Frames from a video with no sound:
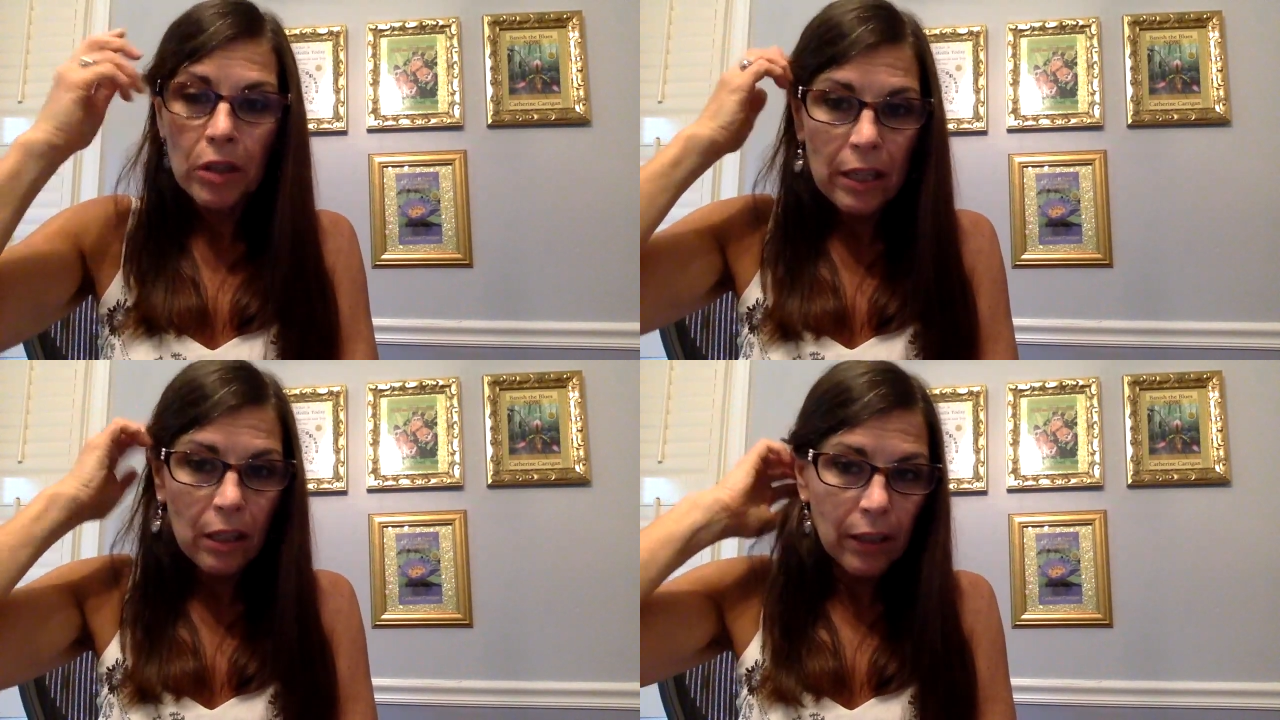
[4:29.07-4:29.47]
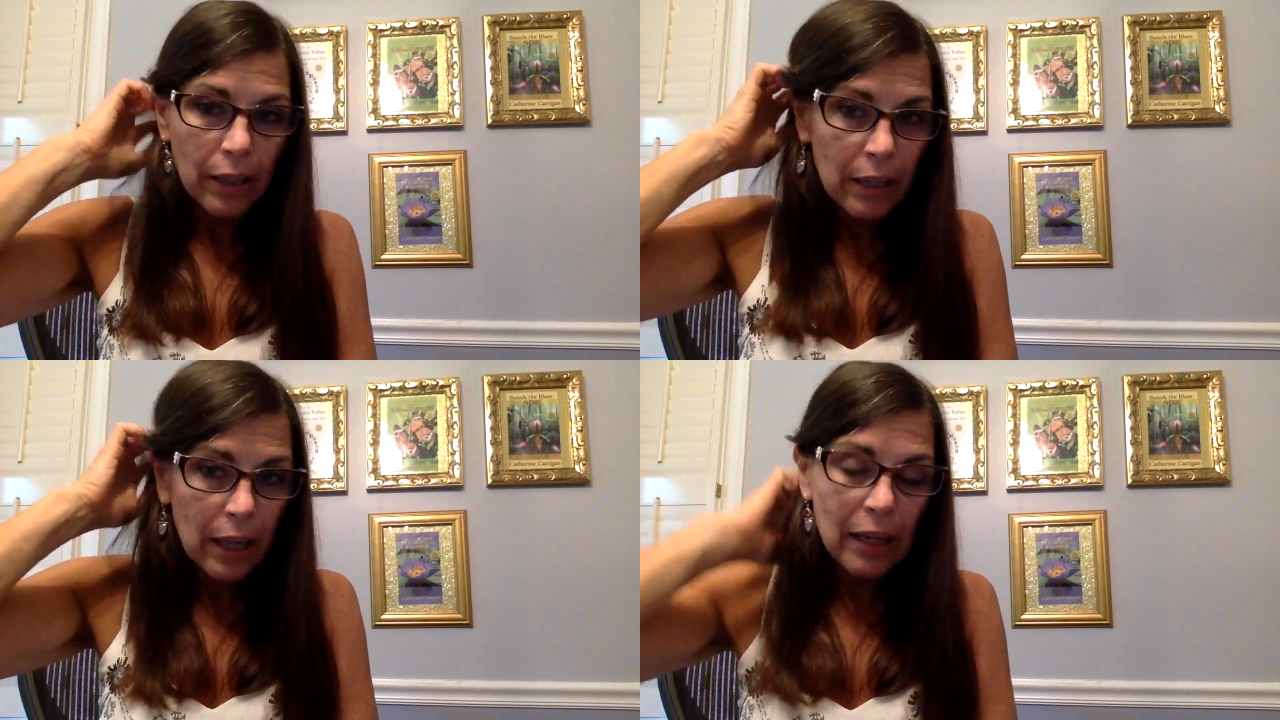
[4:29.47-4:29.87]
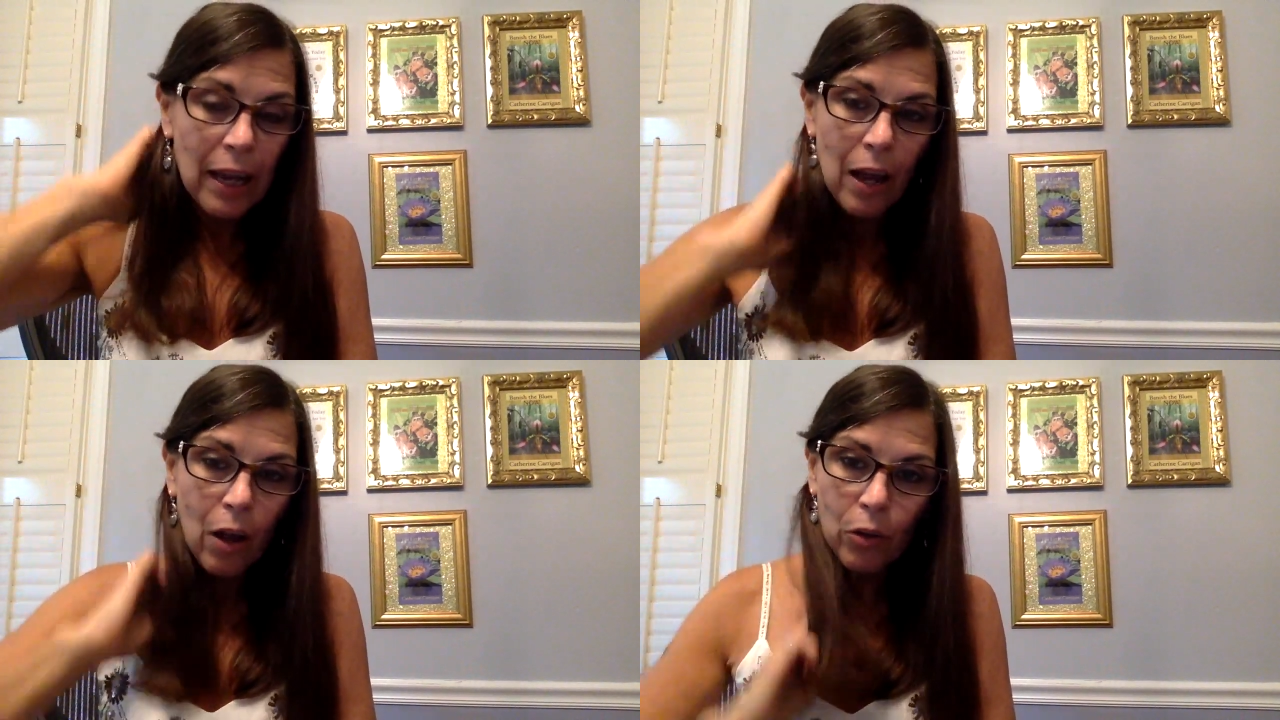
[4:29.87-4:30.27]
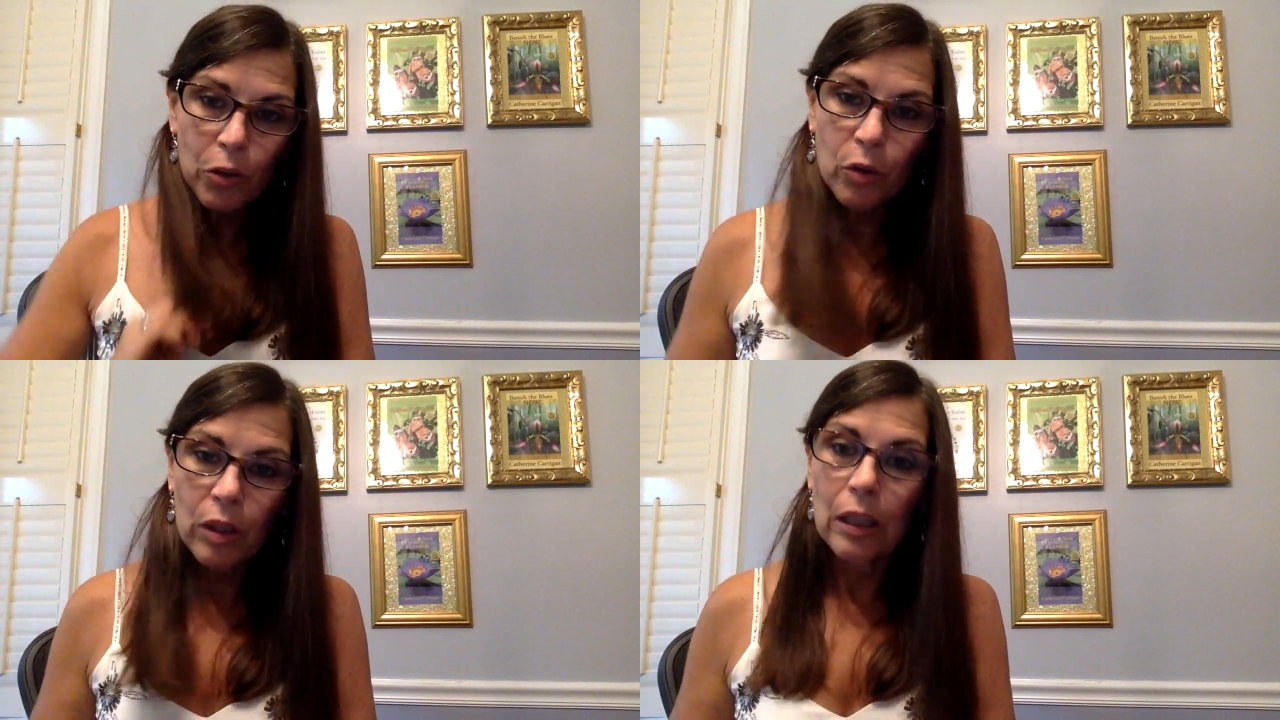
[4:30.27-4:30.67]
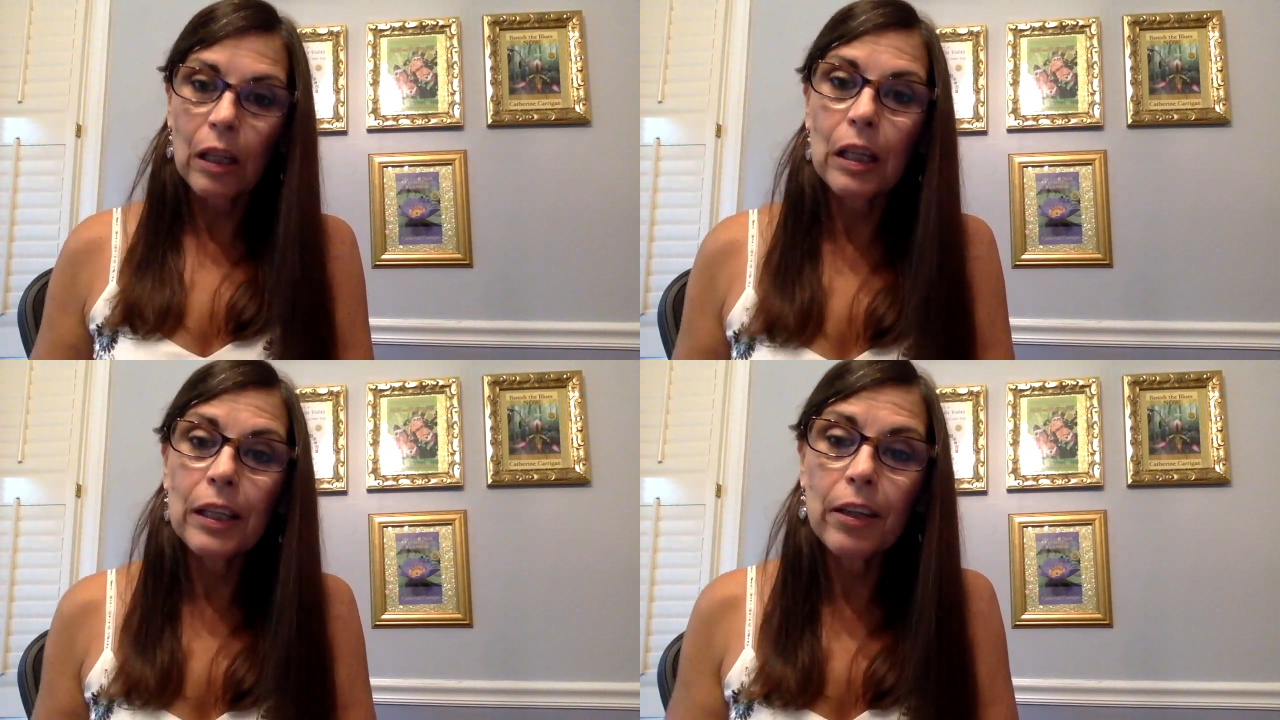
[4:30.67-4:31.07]
healing and how you can
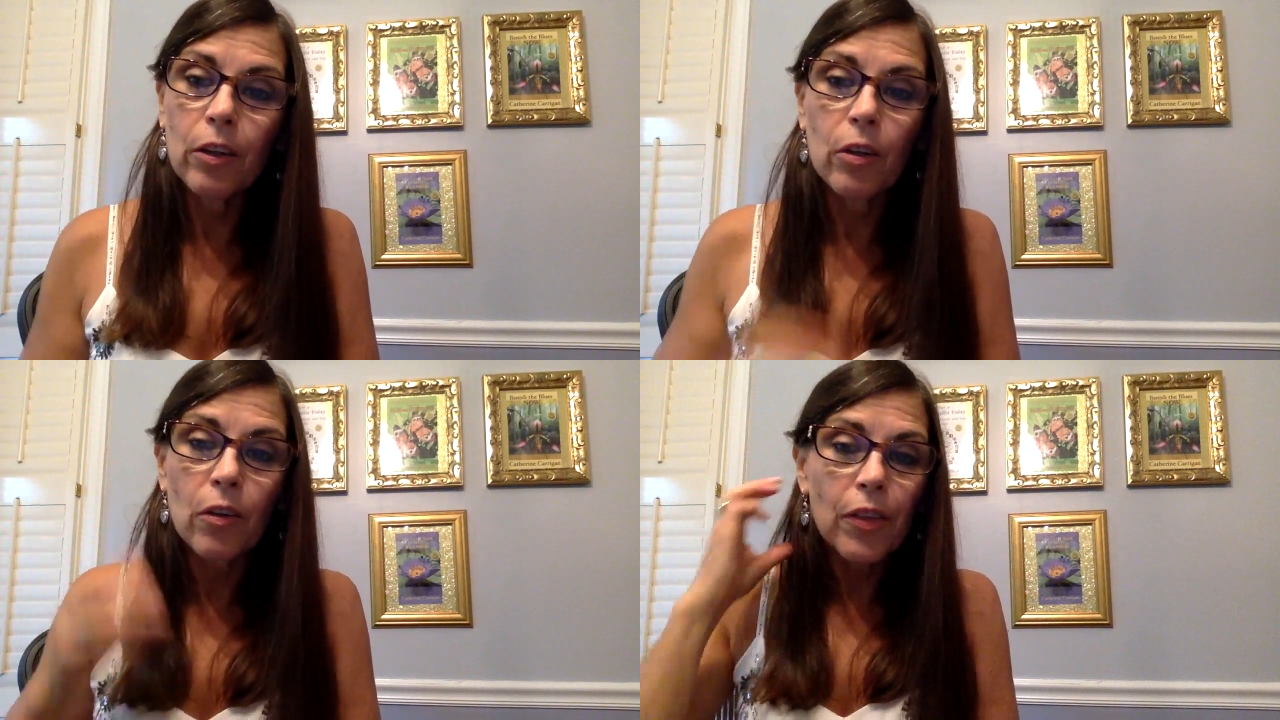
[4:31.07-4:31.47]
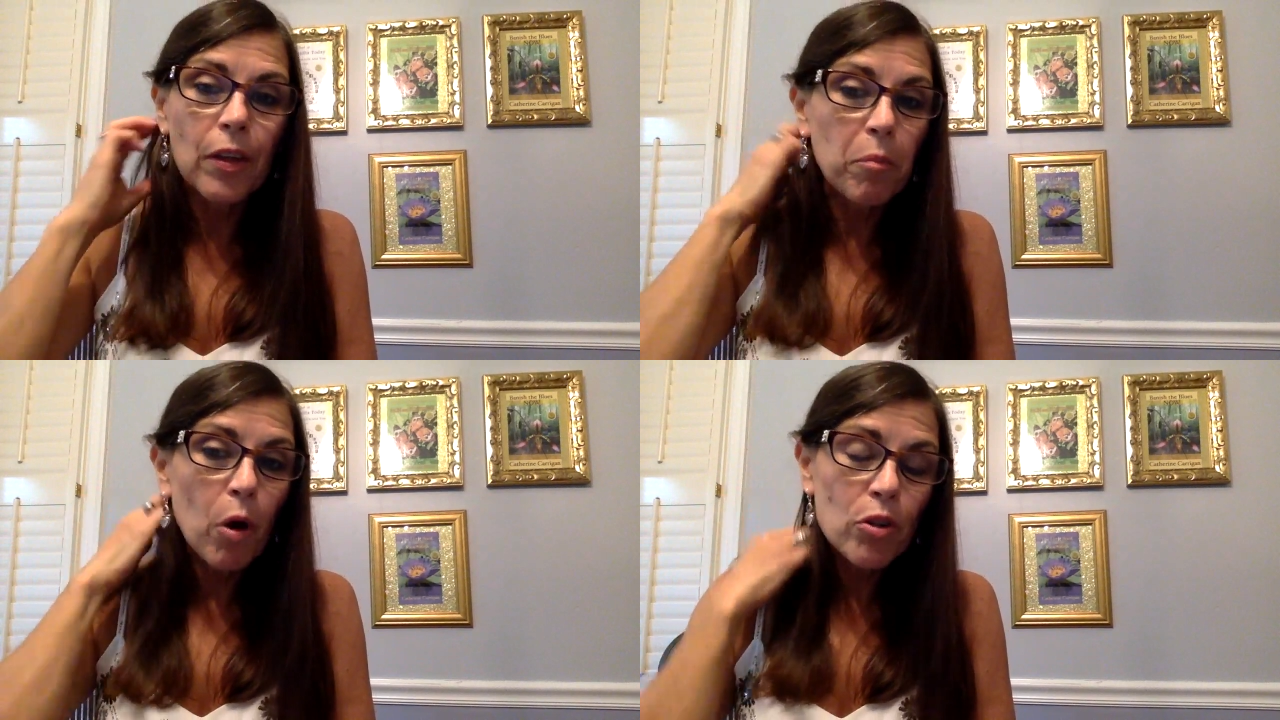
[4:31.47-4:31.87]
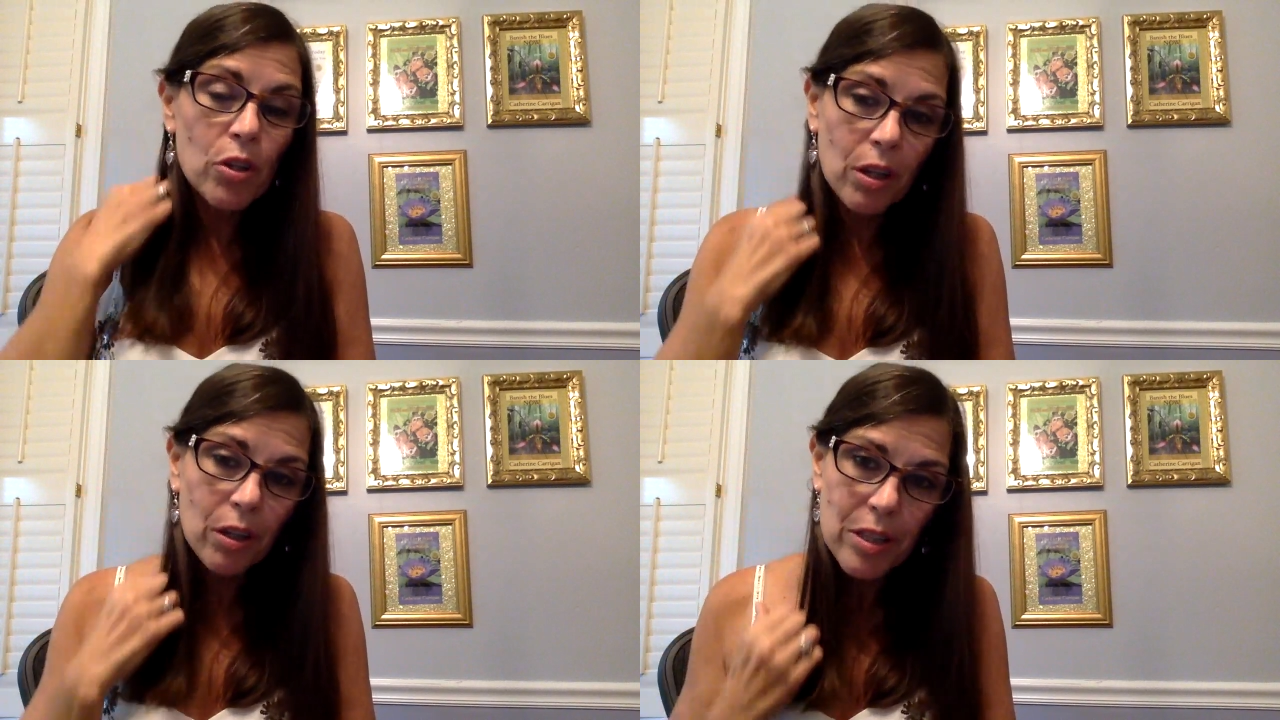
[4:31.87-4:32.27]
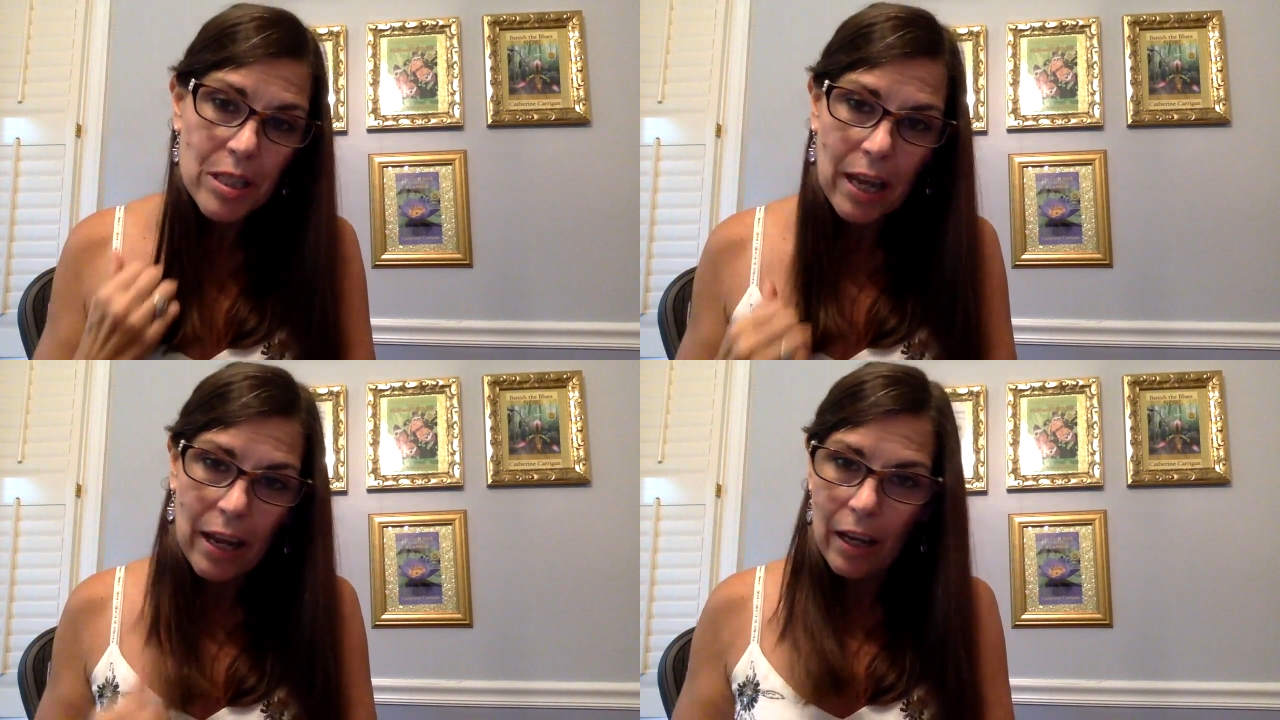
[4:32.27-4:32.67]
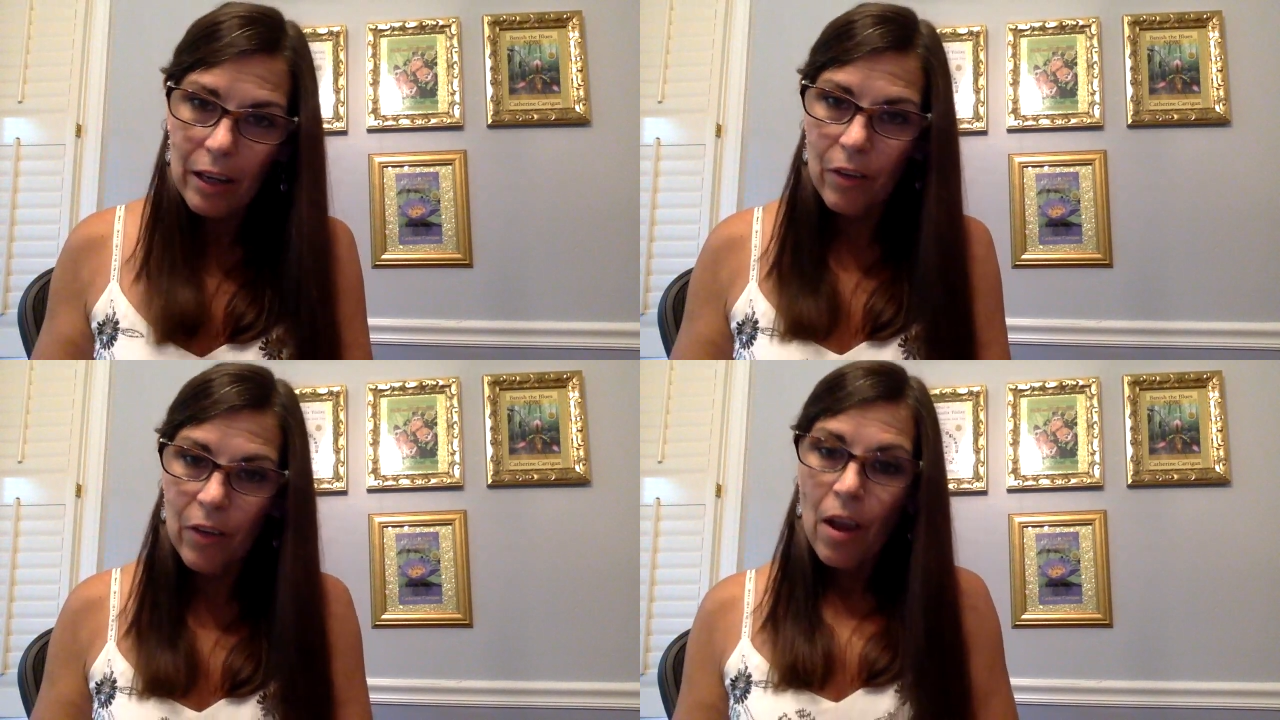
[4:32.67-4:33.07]
clear the emotions
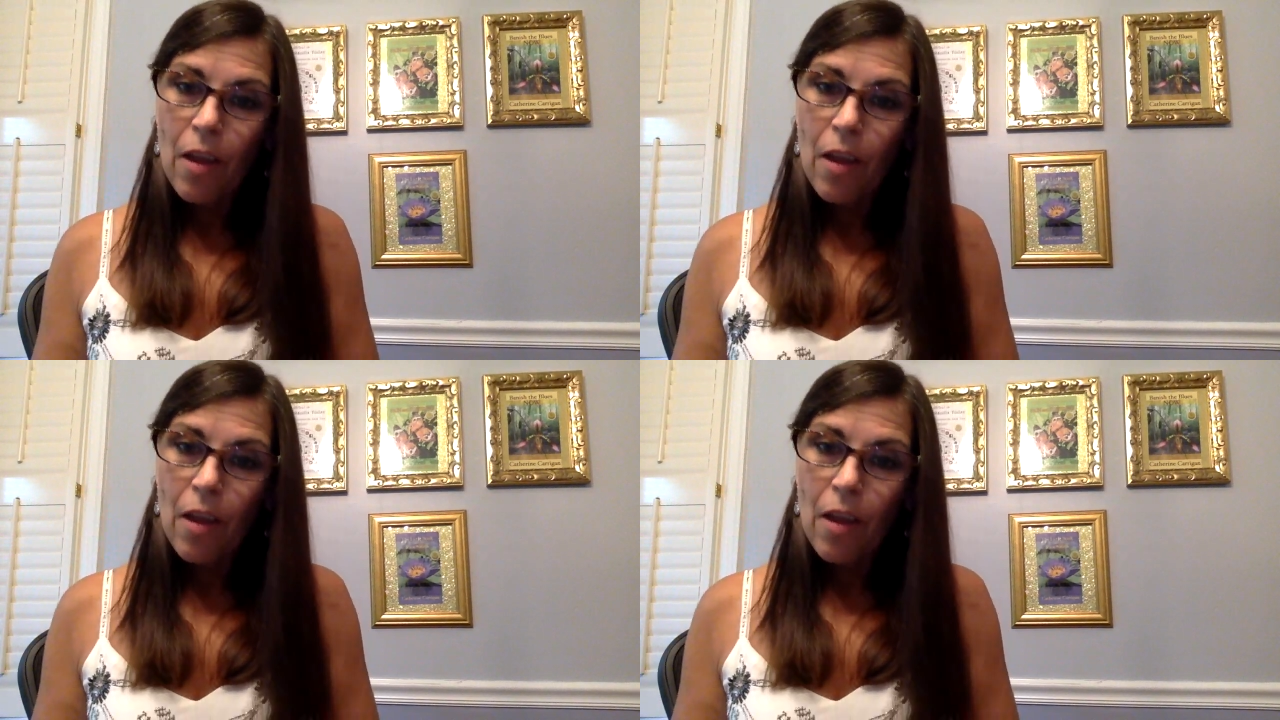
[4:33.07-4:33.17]
and